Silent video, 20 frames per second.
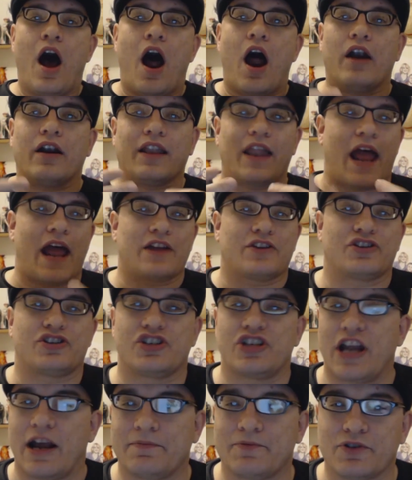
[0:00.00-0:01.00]
Our last
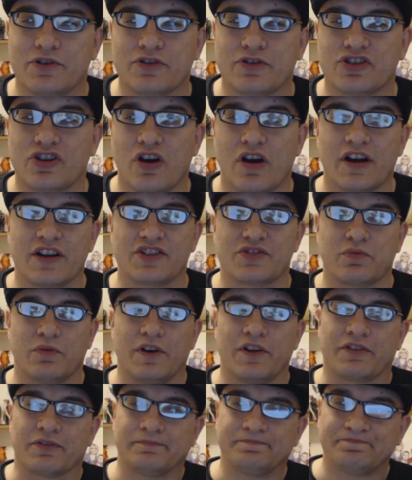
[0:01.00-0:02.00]
chapter saw us
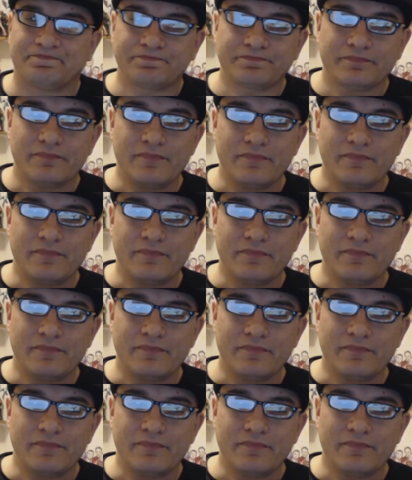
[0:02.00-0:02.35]
with